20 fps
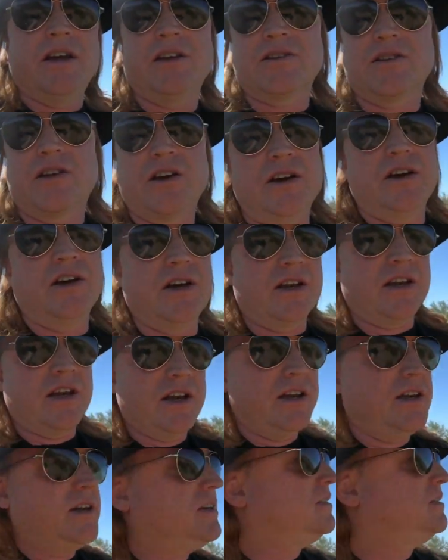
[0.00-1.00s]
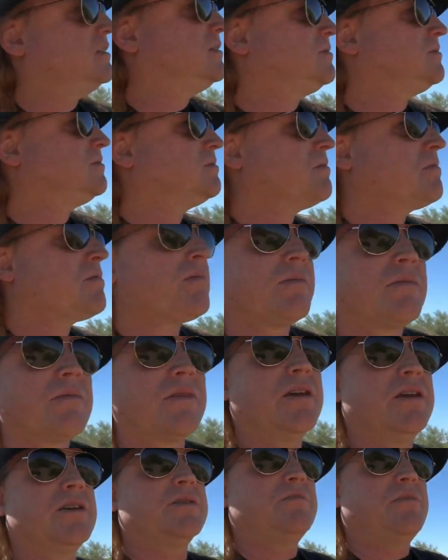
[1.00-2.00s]
as good
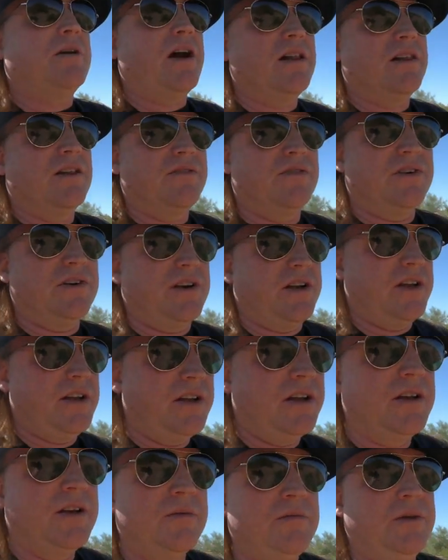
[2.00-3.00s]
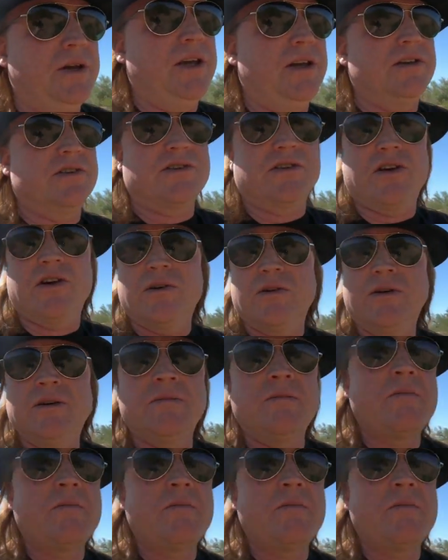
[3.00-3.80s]
as Palo Verde peas, though.